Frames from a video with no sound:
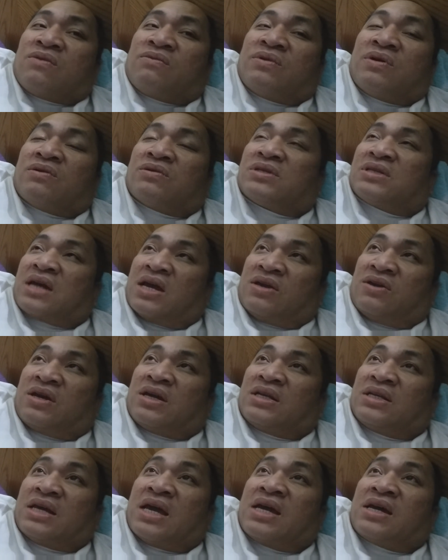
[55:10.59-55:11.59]
Real science, you
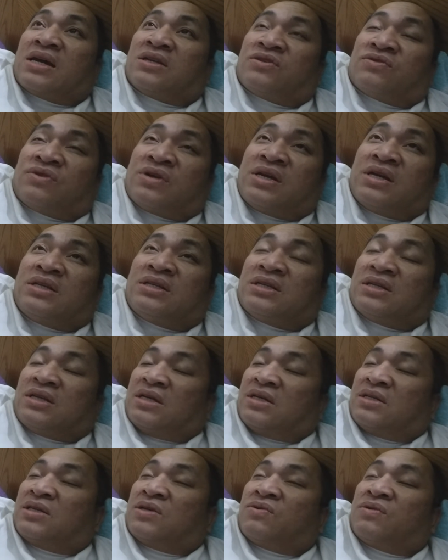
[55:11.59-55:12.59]
can take a tree,
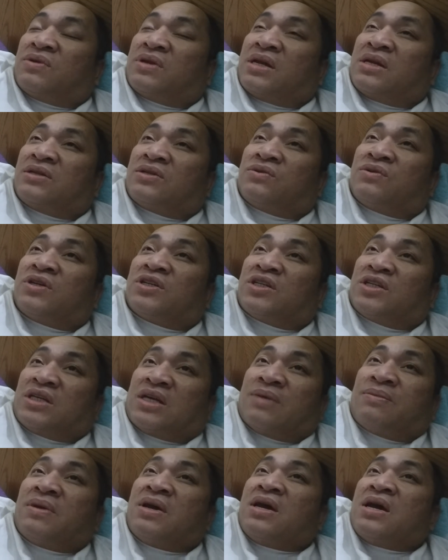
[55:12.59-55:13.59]
chisel it into a
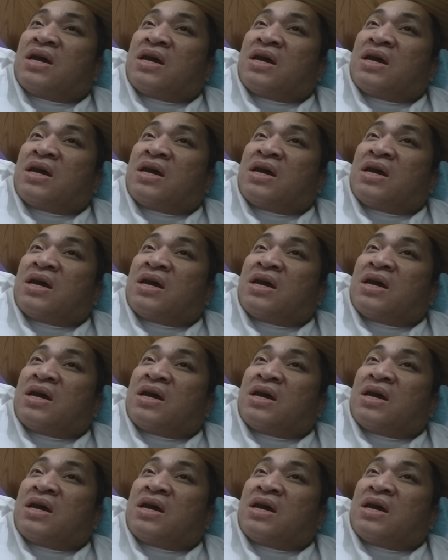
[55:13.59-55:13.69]
ship,